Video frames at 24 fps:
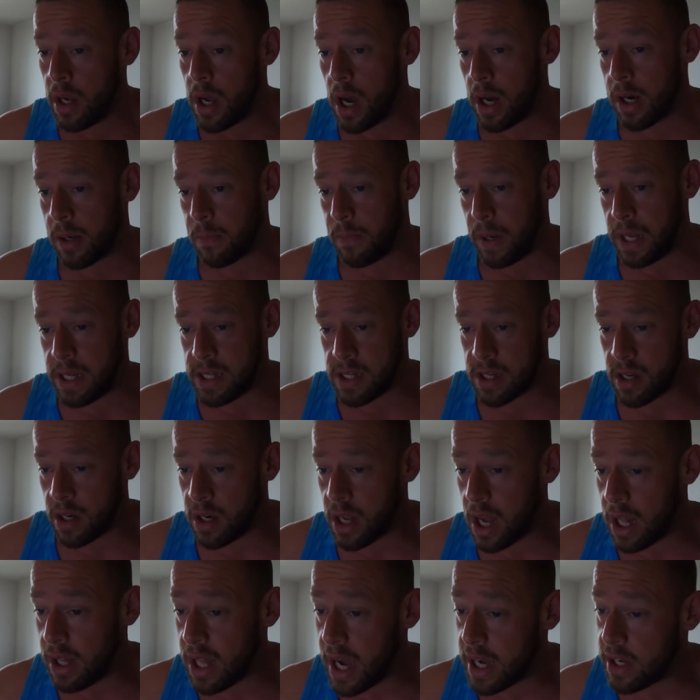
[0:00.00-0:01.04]
Eric Peterson,
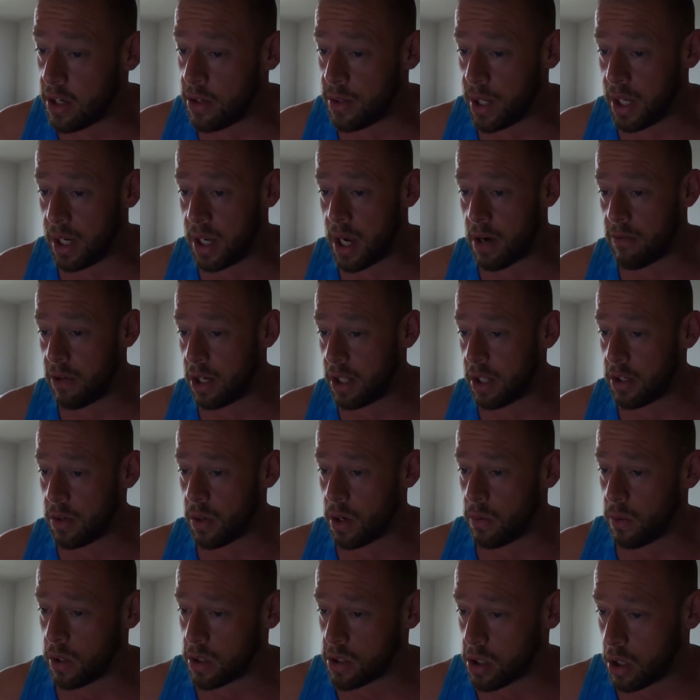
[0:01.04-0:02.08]
I like you, DD, I really do. I
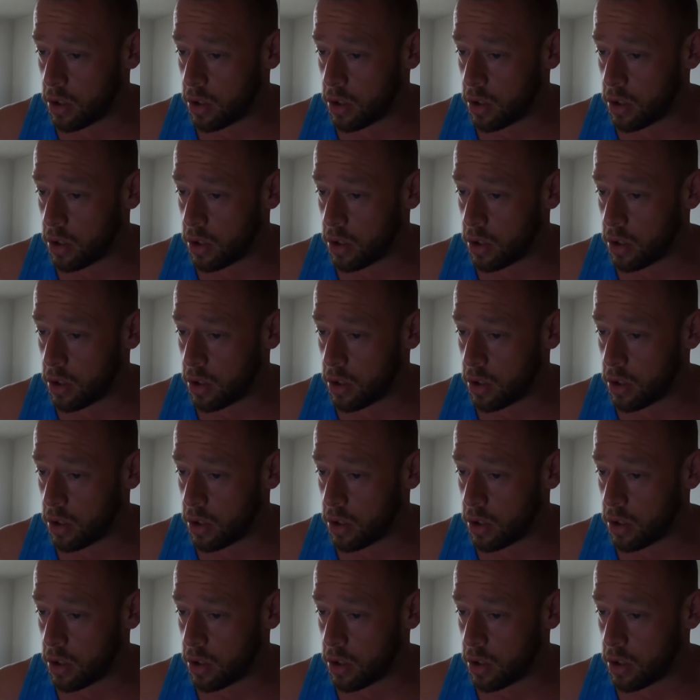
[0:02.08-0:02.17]
watch